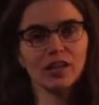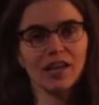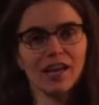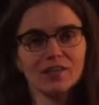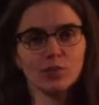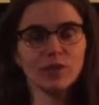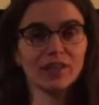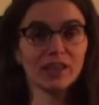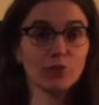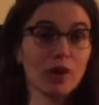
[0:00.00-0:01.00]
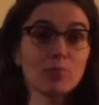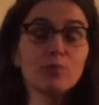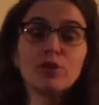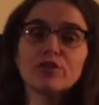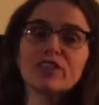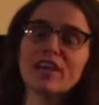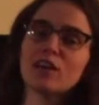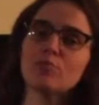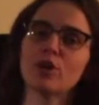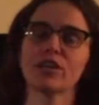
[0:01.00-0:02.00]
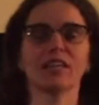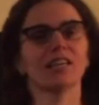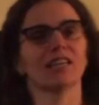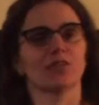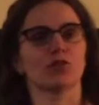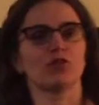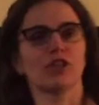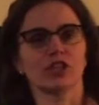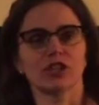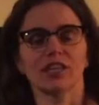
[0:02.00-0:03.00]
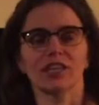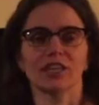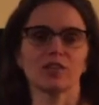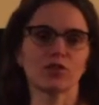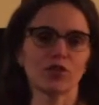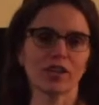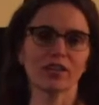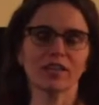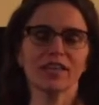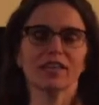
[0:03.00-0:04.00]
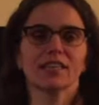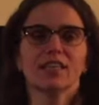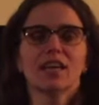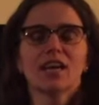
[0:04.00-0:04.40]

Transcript: class we think about moving our body and stretching and strengthening.